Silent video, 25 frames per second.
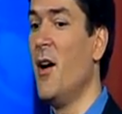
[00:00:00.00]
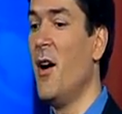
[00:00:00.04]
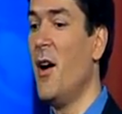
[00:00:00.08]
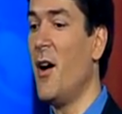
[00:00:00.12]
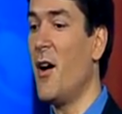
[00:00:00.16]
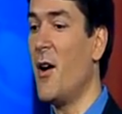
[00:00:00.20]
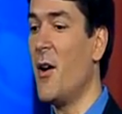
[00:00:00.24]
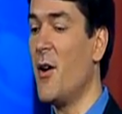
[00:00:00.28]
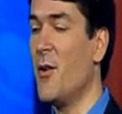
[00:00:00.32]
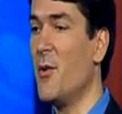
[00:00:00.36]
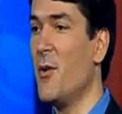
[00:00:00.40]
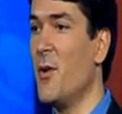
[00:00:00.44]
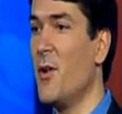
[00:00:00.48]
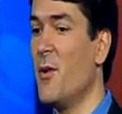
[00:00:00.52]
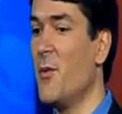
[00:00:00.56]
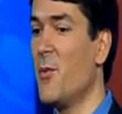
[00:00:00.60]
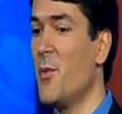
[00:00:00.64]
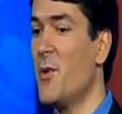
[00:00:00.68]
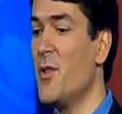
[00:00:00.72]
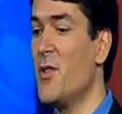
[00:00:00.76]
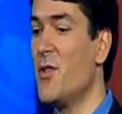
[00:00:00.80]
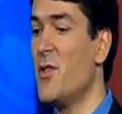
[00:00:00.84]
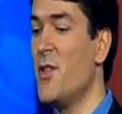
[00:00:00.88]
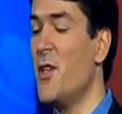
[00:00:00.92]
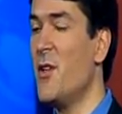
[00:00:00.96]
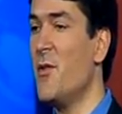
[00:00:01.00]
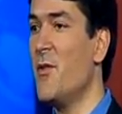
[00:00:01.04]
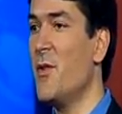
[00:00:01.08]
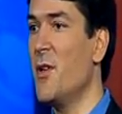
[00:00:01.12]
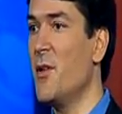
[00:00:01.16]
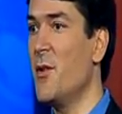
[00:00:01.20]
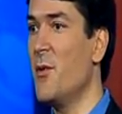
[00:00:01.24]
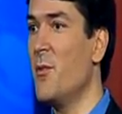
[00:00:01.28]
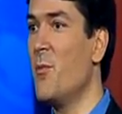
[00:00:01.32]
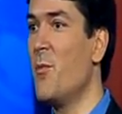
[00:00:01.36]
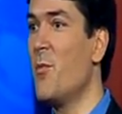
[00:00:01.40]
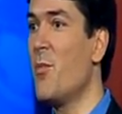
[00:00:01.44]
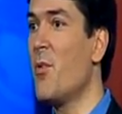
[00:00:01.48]
are
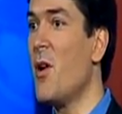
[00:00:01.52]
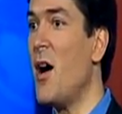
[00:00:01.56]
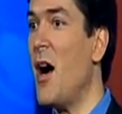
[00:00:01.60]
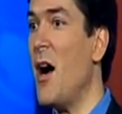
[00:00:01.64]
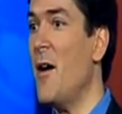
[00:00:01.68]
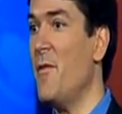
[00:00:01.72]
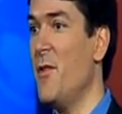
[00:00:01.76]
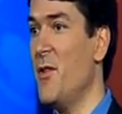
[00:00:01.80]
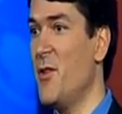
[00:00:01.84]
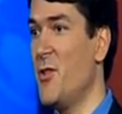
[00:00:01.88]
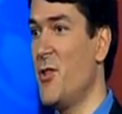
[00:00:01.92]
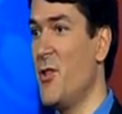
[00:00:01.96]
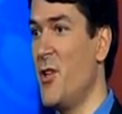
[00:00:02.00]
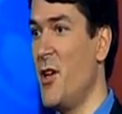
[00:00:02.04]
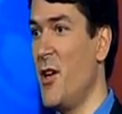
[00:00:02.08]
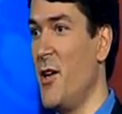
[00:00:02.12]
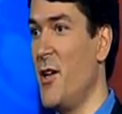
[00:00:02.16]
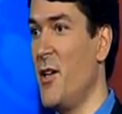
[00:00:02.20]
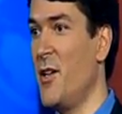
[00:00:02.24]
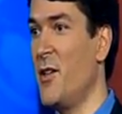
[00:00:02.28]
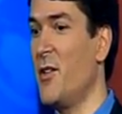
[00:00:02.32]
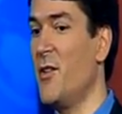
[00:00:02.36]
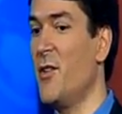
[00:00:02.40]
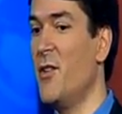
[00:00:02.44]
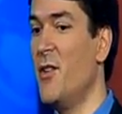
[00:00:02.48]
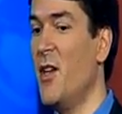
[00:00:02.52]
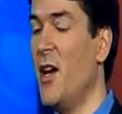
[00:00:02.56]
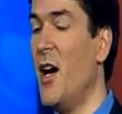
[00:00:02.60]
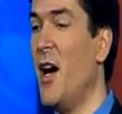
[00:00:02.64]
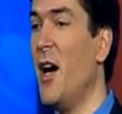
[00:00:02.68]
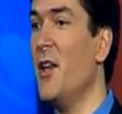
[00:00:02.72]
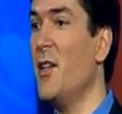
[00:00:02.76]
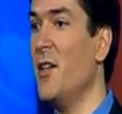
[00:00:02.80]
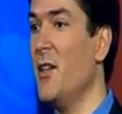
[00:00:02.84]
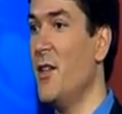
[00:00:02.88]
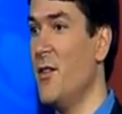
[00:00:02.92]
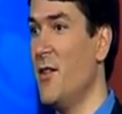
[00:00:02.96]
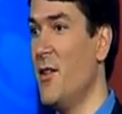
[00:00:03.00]
receiving profit sharing,
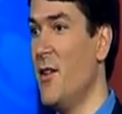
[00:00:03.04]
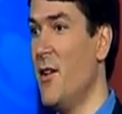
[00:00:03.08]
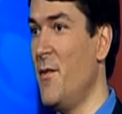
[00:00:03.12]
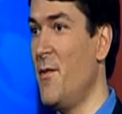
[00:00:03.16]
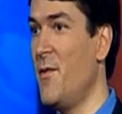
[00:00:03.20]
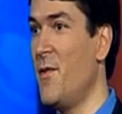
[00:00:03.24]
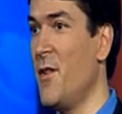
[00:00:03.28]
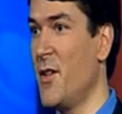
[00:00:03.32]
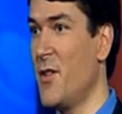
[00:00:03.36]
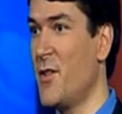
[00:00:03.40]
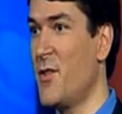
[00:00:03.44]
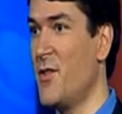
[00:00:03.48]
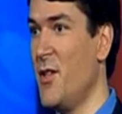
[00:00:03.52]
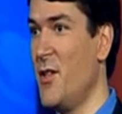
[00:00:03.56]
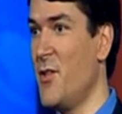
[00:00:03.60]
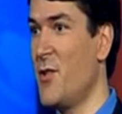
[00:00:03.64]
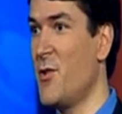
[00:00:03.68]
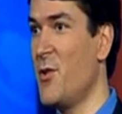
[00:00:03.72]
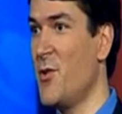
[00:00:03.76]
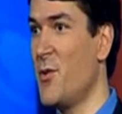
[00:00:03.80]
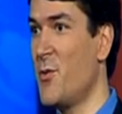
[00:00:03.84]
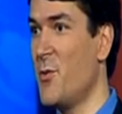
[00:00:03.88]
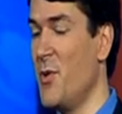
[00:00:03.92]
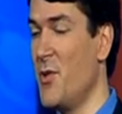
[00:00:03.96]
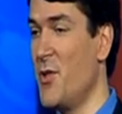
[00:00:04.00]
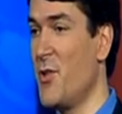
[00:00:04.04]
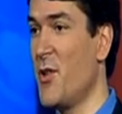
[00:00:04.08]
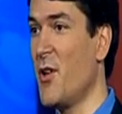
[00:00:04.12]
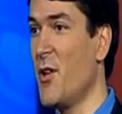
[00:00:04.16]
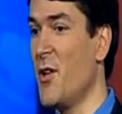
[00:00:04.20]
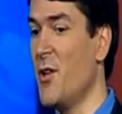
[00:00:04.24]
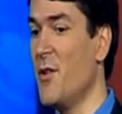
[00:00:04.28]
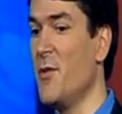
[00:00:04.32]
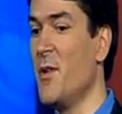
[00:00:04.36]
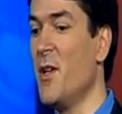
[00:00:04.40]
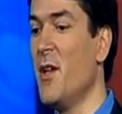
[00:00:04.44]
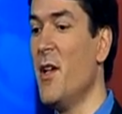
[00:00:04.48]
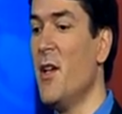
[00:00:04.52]
not a fixed interest
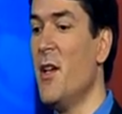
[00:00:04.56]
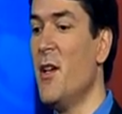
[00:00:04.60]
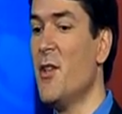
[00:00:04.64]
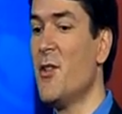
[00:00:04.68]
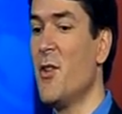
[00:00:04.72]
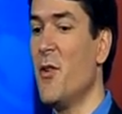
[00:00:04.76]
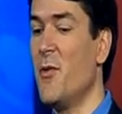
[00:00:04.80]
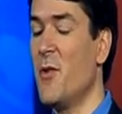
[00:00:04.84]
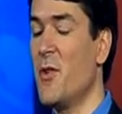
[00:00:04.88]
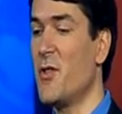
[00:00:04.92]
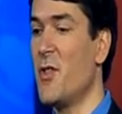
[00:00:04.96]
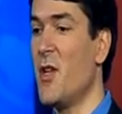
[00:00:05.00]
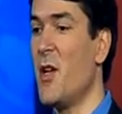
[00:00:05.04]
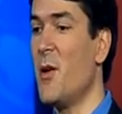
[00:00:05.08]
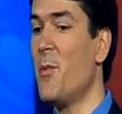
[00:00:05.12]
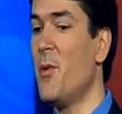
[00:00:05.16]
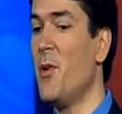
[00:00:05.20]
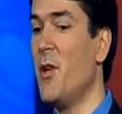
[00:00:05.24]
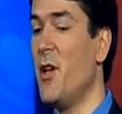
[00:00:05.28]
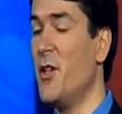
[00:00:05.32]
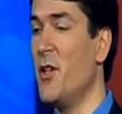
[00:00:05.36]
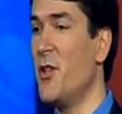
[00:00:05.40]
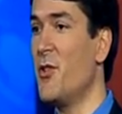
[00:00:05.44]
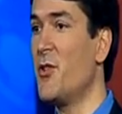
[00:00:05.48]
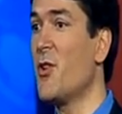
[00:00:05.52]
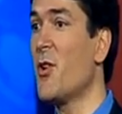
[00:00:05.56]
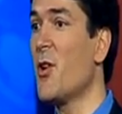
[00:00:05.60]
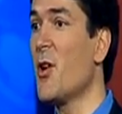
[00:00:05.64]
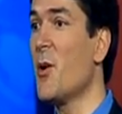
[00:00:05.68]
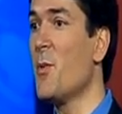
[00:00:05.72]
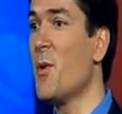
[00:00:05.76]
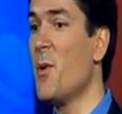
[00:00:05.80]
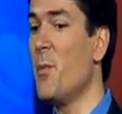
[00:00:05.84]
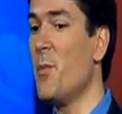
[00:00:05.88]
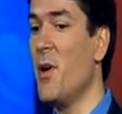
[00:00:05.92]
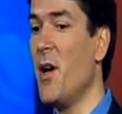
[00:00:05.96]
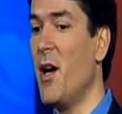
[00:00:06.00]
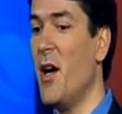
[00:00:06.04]
return. So for example, on a term
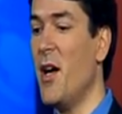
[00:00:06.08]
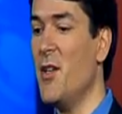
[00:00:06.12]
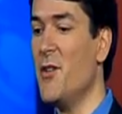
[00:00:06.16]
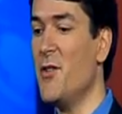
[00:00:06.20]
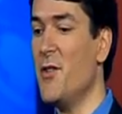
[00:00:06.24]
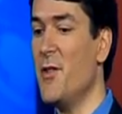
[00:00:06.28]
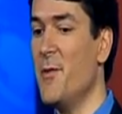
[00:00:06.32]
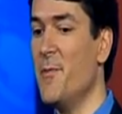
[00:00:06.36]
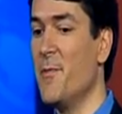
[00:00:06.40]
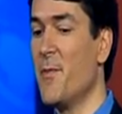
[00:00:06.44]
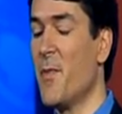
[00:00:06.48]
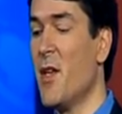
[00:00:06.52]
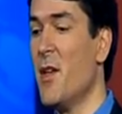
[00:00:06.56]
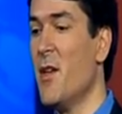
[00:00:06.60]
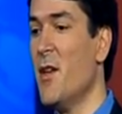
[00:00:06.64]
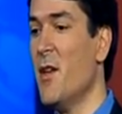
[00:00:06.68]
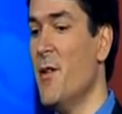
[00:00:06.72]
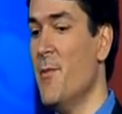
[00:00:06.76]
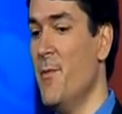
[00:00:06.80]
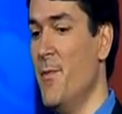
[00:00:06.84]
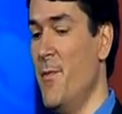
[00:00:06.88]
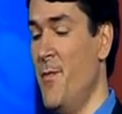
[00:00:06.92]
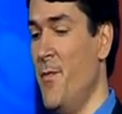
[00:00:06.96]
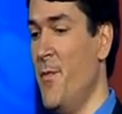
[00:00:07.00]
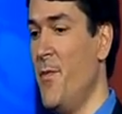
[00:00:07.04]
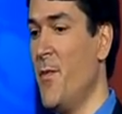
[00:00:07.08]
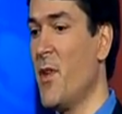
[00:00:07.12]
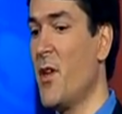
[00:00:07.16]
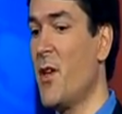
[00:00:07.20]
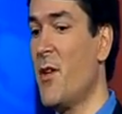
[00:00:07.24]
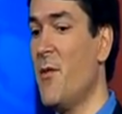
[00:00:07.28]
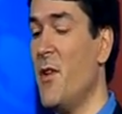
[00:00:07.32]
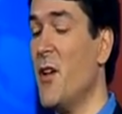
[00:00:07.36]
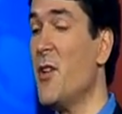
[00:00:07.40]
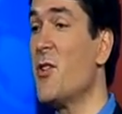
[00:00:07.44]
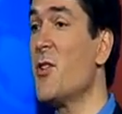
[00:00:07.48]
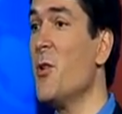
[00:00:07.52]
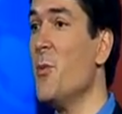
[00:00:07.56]
deposit, a
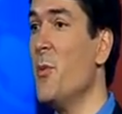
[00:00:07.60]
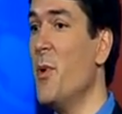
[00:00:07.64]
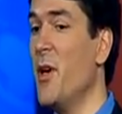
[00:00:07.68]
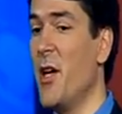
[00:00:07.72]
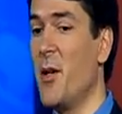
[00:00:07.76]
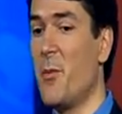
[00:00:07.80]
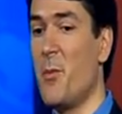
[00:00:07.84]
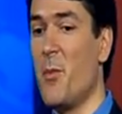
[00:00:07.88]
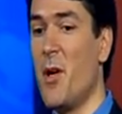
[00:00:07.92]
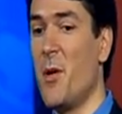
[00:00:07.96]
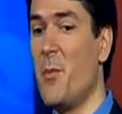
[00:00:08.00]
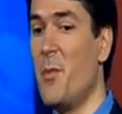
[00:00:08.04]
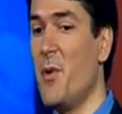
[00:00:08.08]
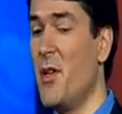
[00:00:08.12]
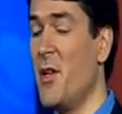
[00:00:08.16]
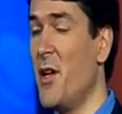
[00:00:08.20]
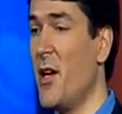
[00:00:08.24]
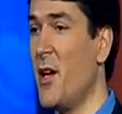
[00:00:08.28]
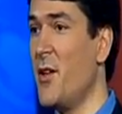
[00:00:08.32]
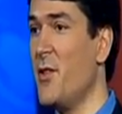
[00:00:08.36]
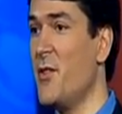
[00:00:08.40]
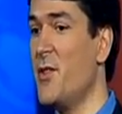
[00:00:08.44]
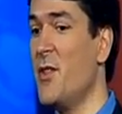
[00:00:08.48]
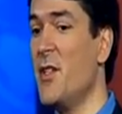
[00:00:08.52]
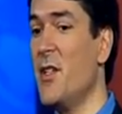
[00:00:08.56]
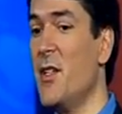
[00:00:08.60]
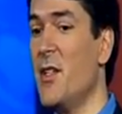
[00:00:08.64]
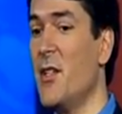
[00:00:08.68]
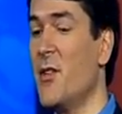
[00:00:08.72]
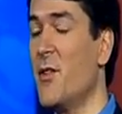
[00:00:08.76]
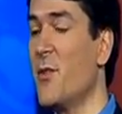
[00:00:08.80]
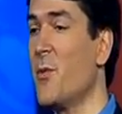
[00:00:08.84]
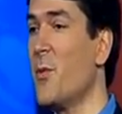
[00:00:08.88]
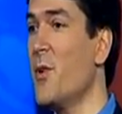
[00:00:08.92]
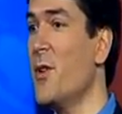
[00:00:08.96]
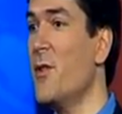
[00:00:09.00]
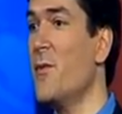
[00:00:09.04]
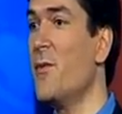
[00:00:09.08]
conventional bank might be guaranteeing
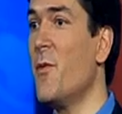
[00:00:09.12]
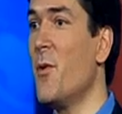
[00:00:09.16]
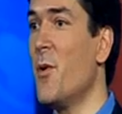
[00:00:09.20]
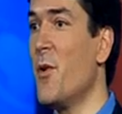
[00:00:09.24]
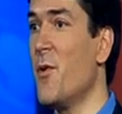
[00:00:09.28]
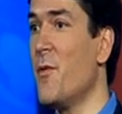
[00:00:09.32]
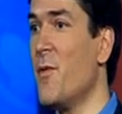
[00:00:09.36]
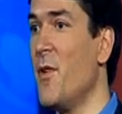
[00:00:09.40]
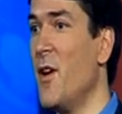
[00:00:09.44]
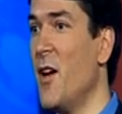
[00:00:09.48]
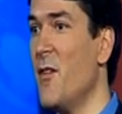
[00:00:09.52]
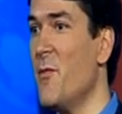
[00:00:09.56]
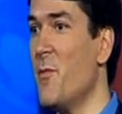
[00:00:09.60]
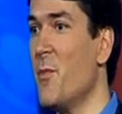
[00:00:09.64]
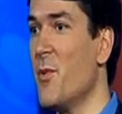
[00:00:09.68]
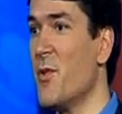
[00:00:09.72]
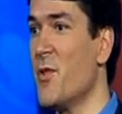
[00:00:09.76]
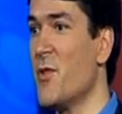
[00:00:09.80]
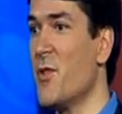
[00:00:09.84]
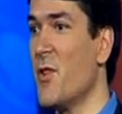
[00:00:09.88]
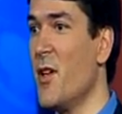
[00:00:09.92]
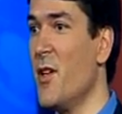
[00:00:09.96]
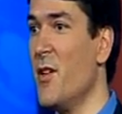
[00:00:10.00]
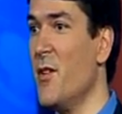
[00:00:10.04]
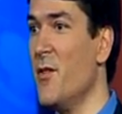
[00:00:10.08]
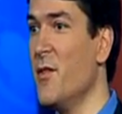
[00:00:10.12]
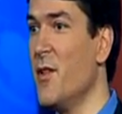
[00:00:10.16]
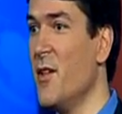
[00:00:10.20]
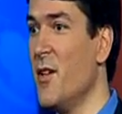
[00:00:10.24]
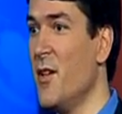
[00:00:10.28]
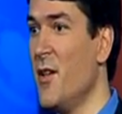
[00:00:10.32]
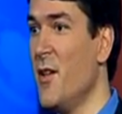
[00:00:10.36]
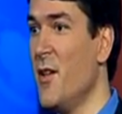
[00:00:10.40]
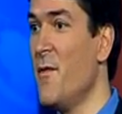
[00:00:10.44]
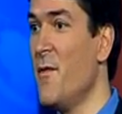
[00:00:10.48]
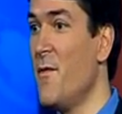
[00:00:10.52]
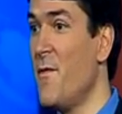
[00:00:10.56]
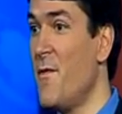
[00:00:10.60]
3, 4, 5%
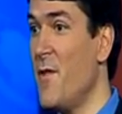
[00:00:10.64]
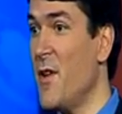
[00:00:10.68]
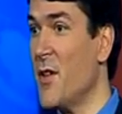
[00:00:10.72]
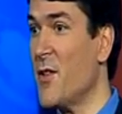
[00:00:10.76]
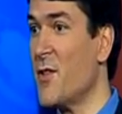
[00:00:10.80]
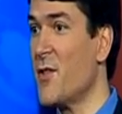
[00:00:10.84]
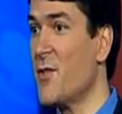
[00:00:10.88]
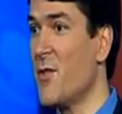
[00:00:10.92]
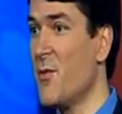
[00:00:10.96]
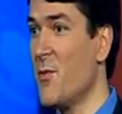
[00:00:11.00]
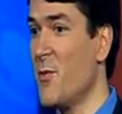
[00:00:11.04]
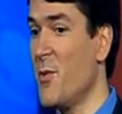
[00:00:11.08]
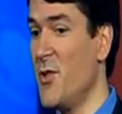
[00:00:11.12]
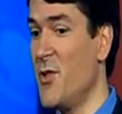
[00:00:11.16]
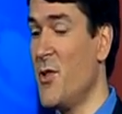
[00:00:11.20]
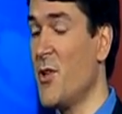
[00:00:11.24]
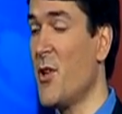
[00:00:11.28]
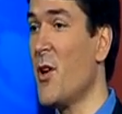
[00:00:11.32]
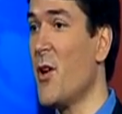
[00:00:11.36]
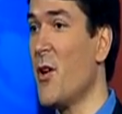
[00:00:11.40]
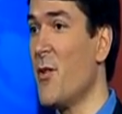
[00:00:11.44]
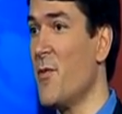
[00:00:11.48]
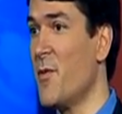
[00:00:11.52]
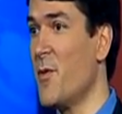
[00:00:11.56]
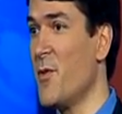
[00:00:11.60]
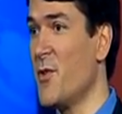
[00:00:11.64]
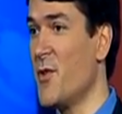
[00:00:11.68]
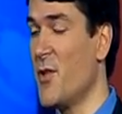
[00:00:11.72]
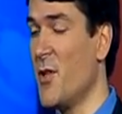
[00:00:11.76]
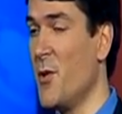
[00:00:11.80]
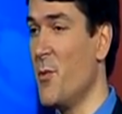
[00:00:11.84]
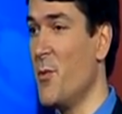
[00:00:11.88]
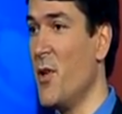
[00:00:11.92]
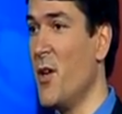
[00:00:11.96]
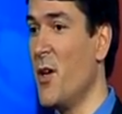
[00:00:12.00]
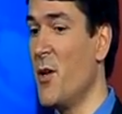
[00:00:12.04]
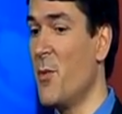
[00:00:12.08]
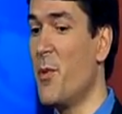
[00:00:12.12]
fixed return for
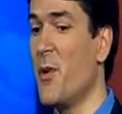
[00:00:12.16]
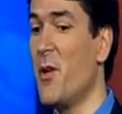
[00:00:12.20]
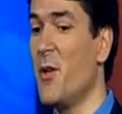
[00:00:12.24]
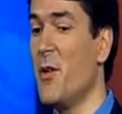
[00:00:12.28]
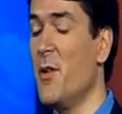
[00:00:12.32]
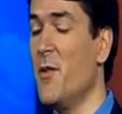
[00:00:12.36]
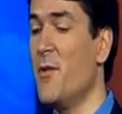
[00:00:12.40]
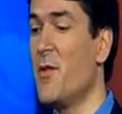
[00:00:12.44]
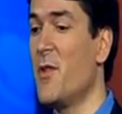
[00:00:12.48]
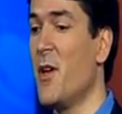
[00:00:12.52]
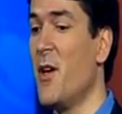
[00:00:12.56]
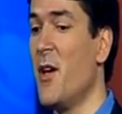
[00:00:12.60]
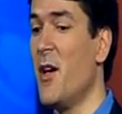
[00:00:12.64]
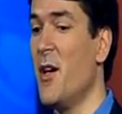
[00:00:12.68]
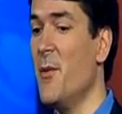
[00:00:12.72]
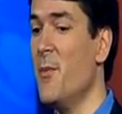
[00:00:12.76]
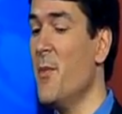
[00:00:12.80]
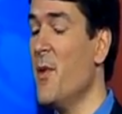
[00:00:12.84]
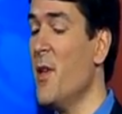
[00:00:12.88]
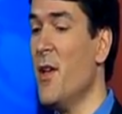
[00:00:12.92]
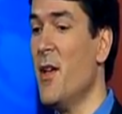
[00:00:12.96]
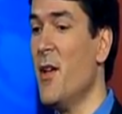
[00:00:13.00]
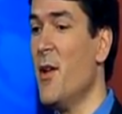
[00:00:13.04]
some long period of time.